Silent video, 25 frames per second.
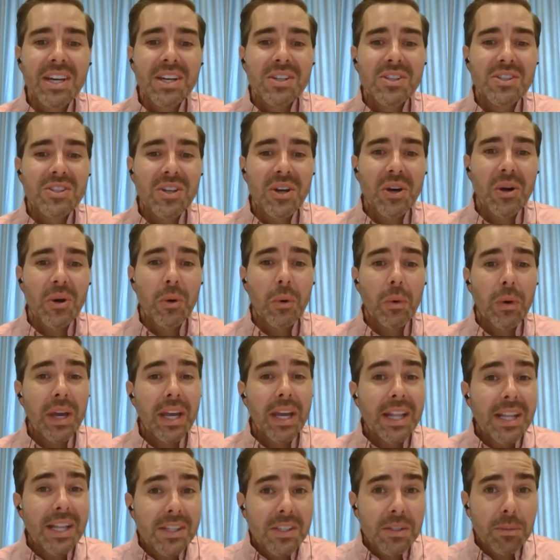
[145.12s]
So
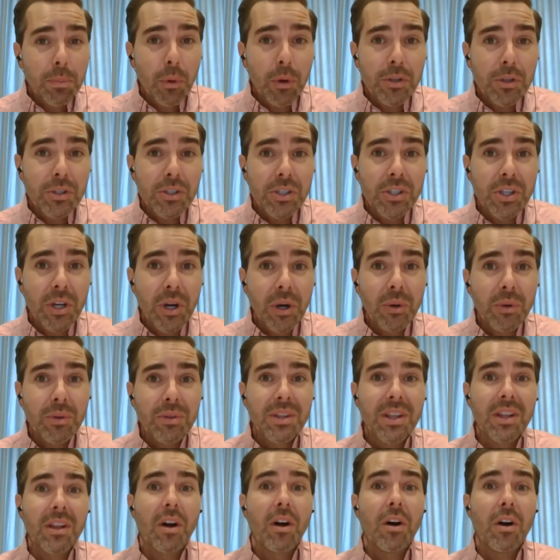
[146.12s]
it is important to
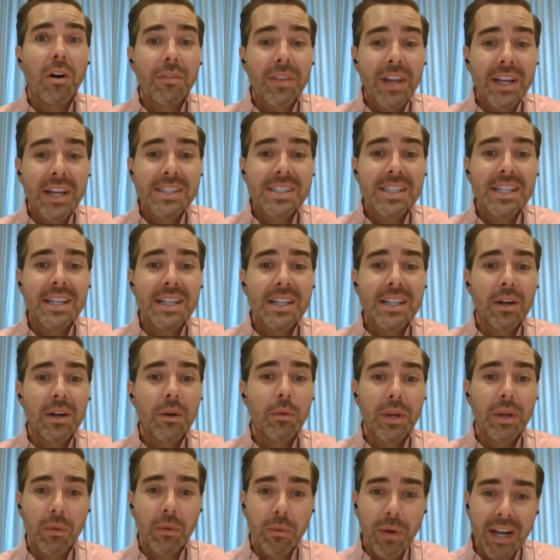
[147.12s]
note that all that data
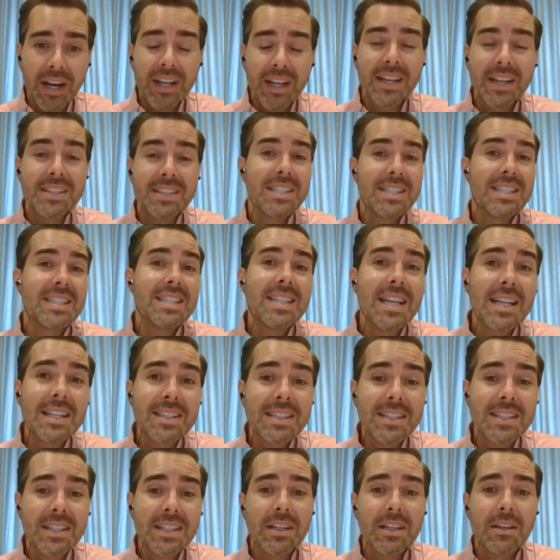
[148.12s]
we recognize it's
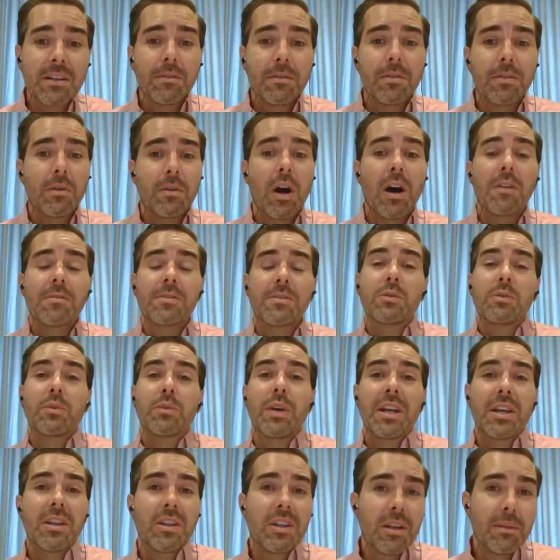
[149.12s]
sensitive, often
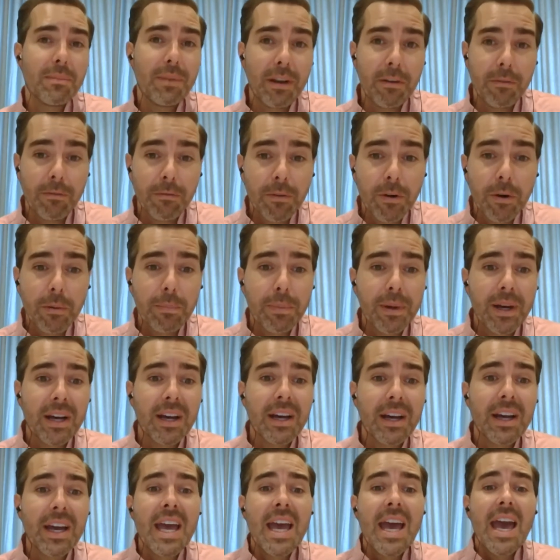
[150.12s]
regulated by
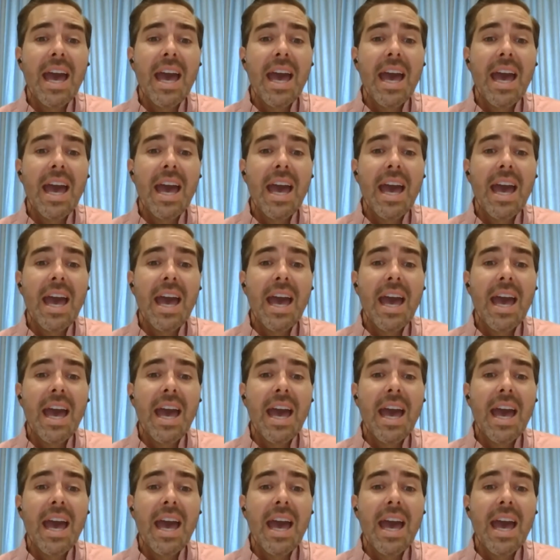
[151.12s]
FERPA,